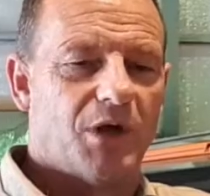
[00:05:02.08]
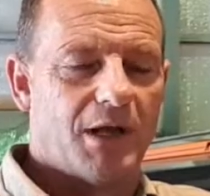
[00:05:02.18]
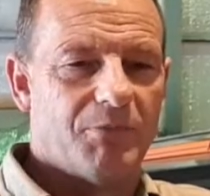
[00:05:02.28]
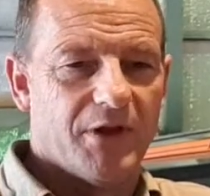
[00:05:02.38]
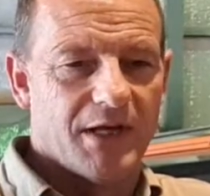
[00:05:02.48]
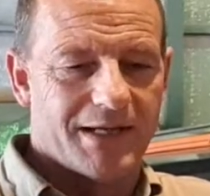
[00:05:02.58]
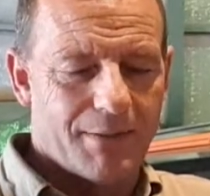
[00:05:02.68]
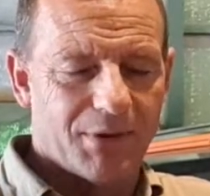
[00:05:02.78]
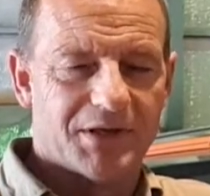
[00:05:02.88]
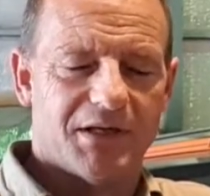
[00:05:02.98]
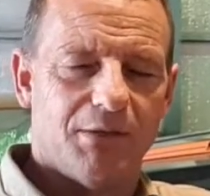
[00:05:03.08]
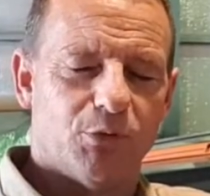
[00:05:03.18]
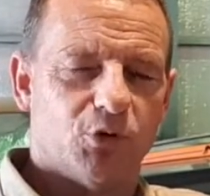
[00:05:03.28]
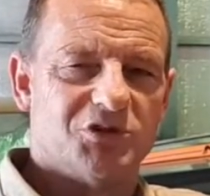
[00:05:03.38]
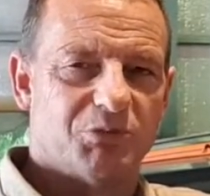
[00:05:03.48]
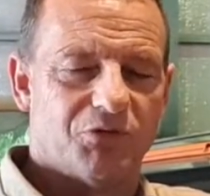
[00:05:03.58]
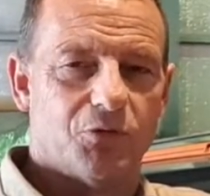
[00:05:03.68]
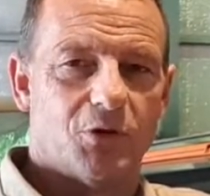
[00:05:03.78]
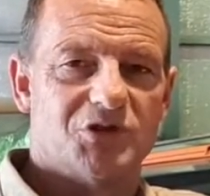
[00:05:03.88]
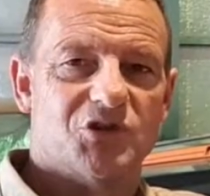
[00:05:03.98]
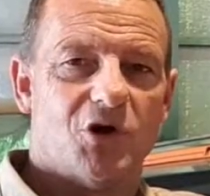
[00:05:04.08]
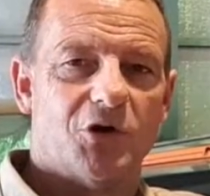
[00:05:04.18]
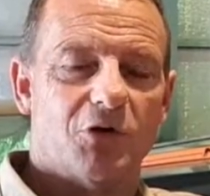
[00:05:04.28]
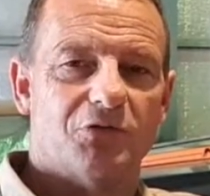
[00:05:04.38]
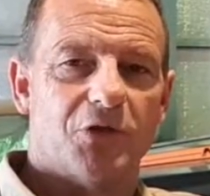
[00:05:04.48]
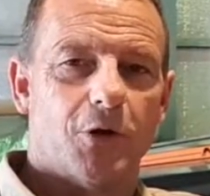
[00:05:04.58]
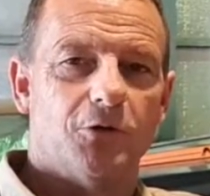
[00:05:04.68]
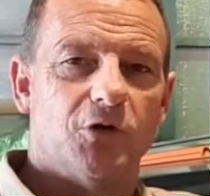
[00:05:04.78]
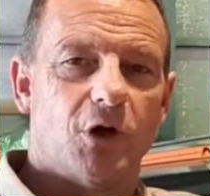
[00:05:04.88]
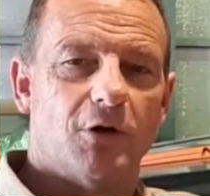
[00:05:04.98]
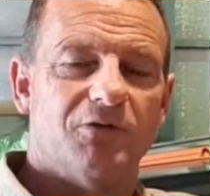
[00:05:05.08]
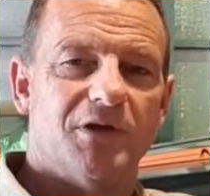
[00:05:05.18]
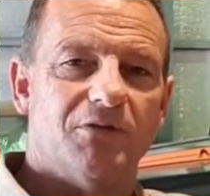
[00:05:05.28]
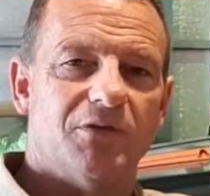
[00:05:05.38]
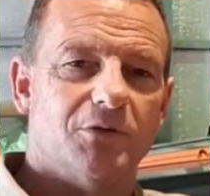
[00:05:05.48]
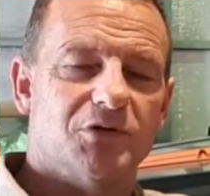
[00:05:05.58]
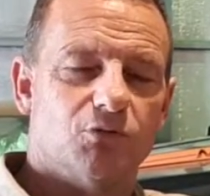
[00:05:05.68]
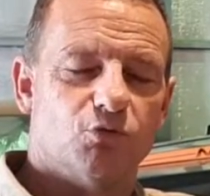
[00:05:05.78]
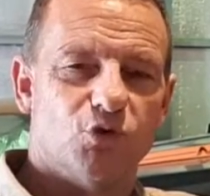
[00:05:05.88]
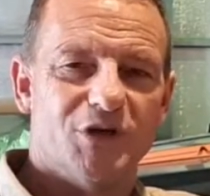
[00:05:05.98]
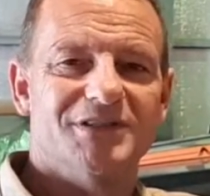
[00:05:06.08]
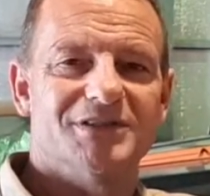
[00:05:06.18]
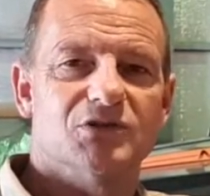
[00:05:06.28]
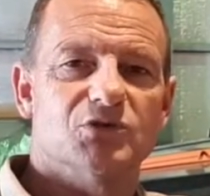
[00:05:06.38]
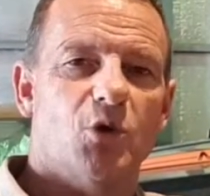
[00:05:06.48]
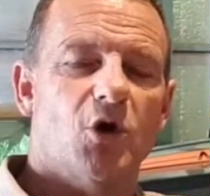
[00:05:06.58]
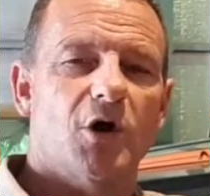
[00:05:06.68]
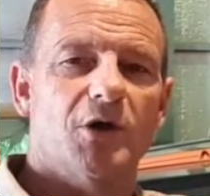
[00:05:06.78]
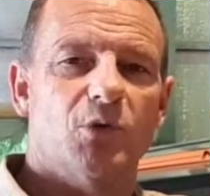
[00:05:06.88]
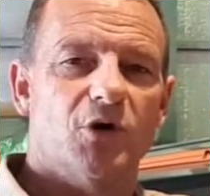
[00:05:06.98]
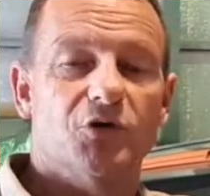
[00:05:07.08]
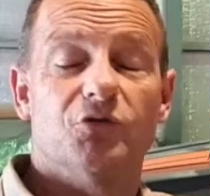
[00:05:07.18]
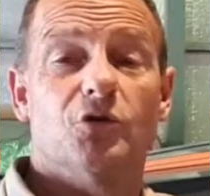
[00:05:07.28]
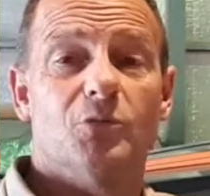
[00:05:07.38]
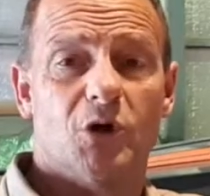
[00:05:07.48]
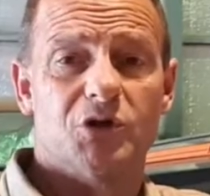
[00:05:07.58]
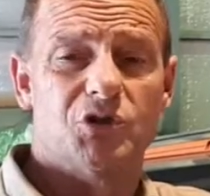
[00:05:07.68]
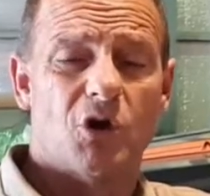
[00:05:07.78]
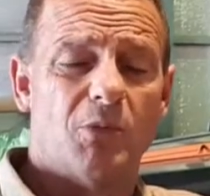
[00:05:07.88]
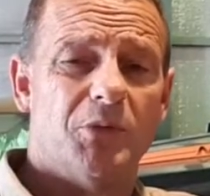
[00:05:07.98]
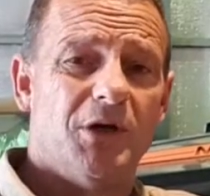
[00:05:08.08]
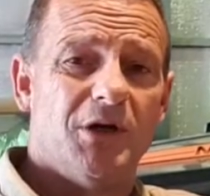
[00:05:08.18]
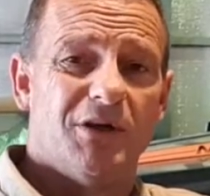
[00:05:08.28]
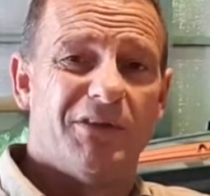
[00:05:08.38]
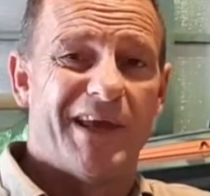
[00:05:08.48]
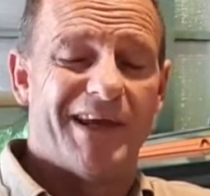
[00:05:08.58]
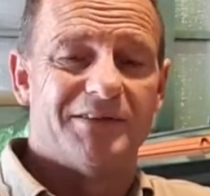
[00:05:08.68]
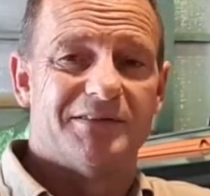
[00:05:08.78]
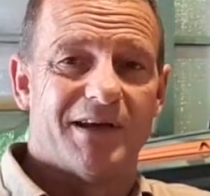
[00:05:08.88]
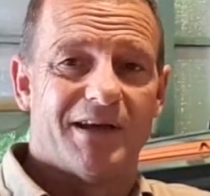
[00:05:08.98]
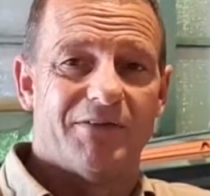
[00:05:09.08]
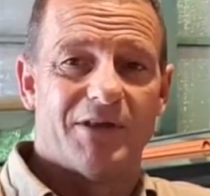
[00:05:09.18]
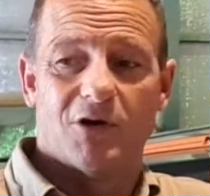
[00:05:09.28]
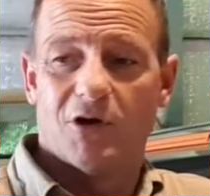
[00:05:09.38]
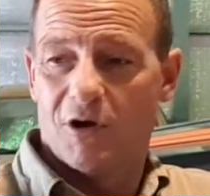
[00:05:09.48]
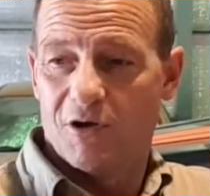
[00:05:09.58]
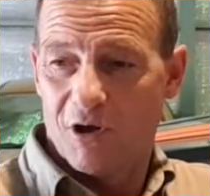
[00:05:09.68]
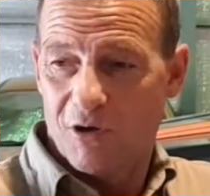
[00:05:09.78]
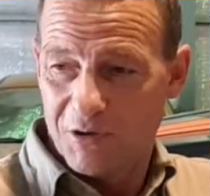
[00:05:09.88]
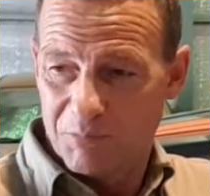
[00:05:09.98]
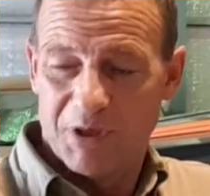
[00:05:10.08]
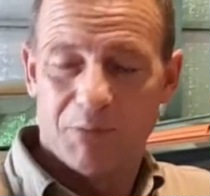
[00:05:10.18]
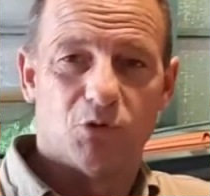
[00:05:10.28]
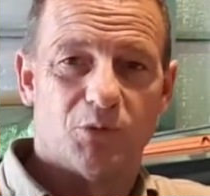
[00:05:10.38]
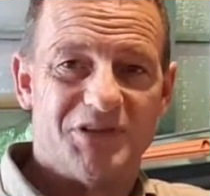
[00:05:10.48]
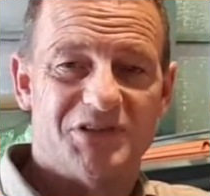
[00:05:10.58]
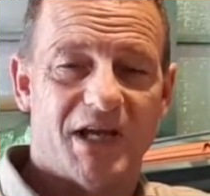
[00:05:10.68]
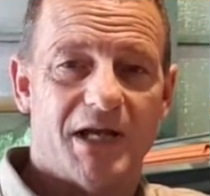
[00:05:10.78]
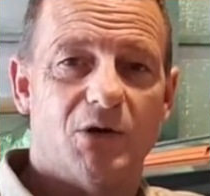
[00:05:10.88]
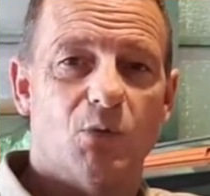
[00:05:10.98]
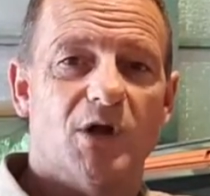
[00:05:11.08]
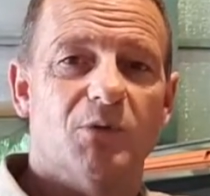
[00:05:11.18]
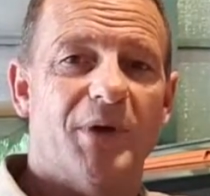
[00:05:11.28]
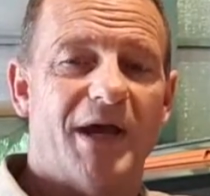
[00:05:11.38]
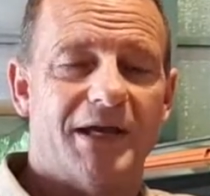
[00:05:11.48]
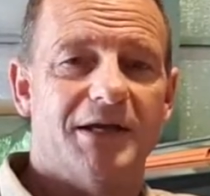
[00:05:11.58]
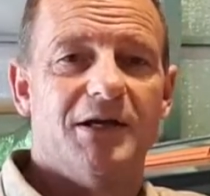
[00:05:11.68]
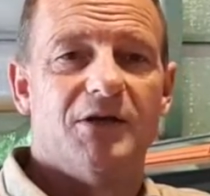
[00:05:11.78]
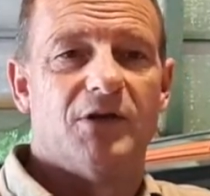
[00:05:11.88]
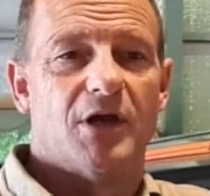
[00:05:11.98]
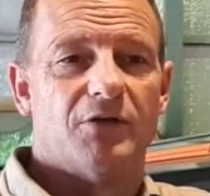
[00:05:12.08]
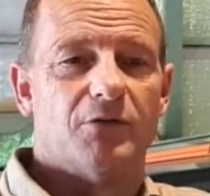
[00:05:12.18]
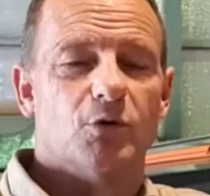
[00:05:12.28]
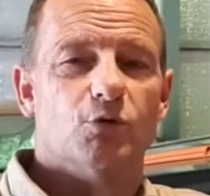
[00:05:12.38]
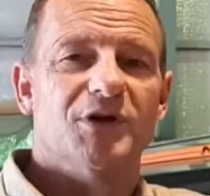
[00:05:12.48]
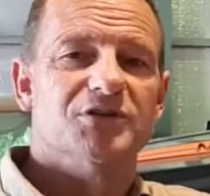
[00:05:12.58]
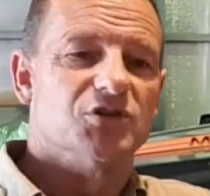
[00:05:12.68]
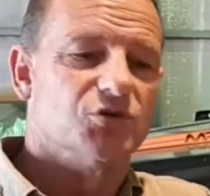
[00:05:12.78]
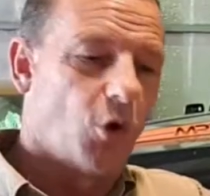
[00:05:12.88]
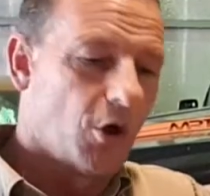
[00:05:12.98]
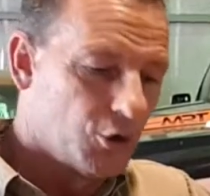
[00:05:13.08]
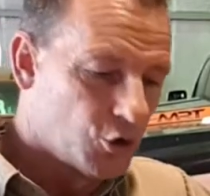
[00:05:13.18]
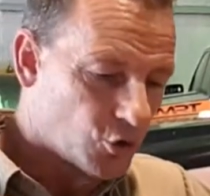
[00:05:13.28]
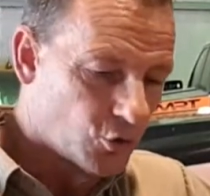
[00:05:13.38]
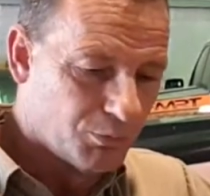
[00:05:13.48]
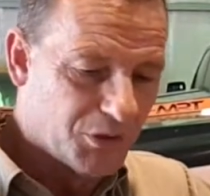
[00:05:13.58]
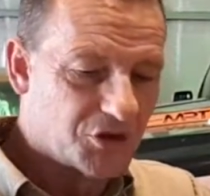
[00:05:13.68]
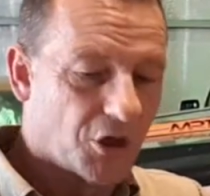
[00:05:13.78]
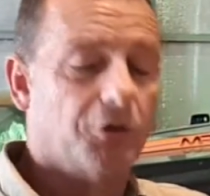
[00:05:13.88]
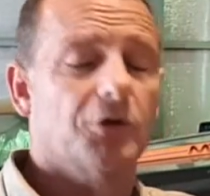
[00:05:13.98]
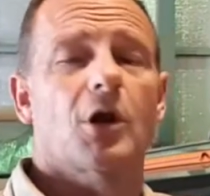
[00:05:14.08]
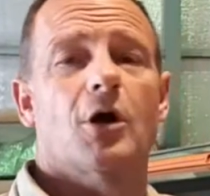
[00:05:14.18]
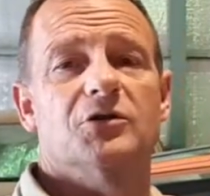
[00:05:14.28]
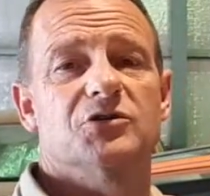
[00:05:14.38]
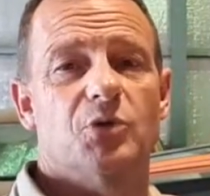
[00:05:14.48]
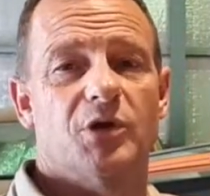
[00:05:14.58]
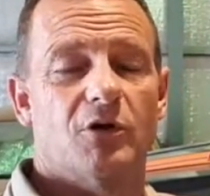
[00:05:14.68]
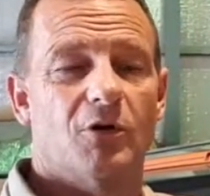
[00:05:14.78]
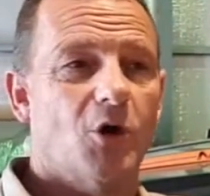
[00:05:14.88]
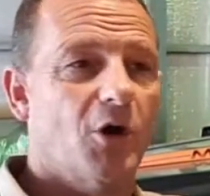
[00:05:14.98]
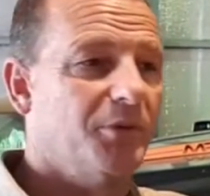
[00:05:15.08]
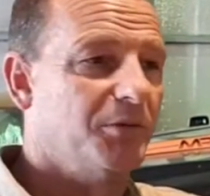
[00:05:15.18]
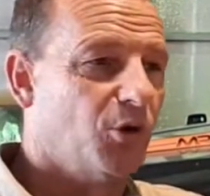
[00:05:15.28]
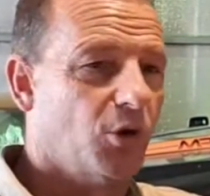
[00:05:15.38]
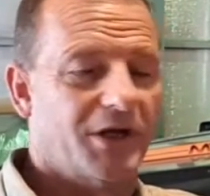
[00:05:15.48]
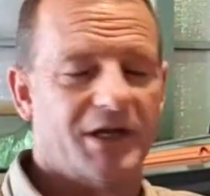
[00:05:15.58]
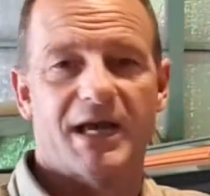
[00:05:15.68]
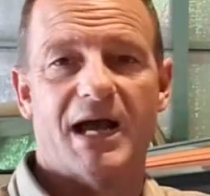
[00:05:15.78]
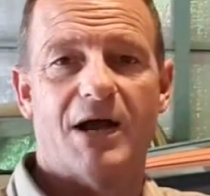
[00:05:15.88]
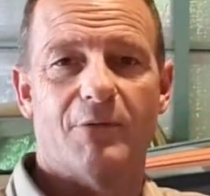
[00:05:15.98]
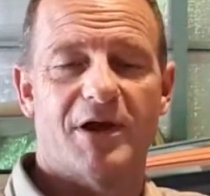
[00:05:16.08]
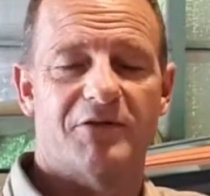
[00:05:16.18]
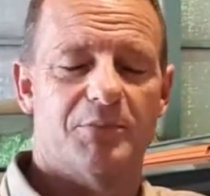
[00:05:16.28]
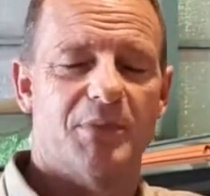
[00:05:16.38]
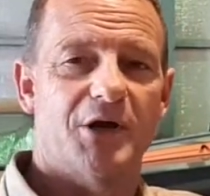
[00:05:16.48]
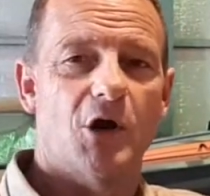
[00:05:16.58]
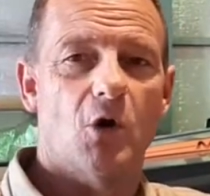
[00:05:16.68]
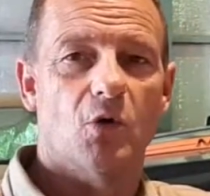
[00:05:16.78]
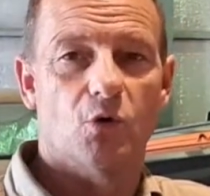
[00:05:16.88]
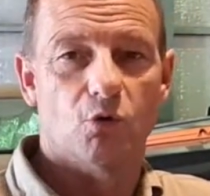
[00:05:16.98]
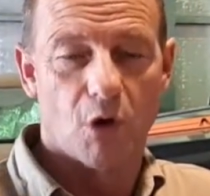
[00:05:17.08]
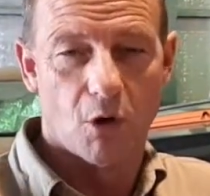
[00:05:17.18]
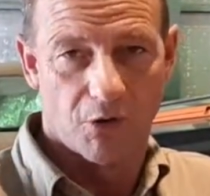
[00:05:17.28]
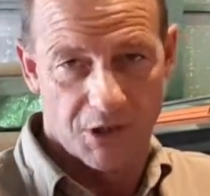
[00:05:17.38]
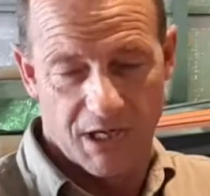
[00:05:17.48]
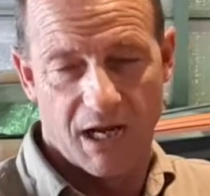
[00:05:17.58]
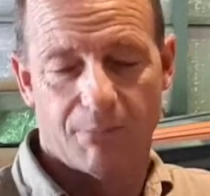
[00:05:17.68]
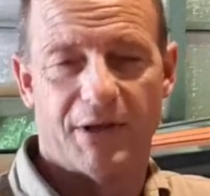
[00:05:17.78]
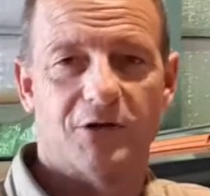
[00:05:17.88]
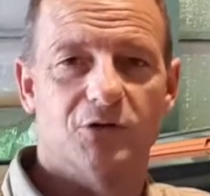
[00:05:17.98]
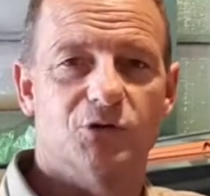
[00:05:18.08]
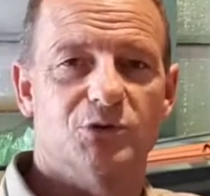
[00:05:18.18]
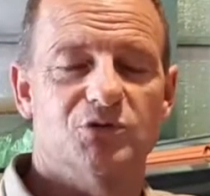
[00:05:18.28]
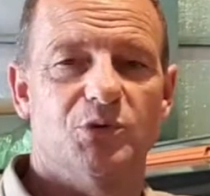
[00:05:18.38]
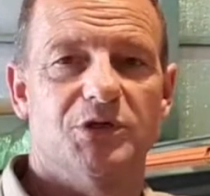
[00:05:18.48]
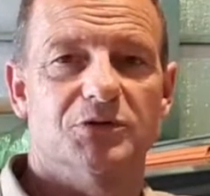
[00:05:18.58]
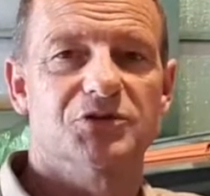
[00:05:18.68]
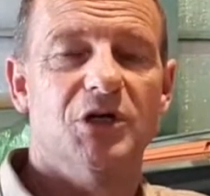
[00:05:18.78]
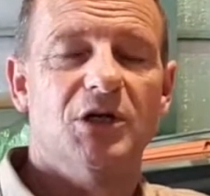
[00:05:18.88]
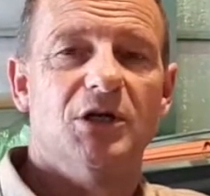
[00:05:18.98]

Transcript: a couple of key points before I sign off though, you know, there are reasons why when I do my job that I like people to be standing well back. You know, there are reasons why you shouldn't be so close when I might be pulling a car out of a mud hole or rolling a car back onto its wheels.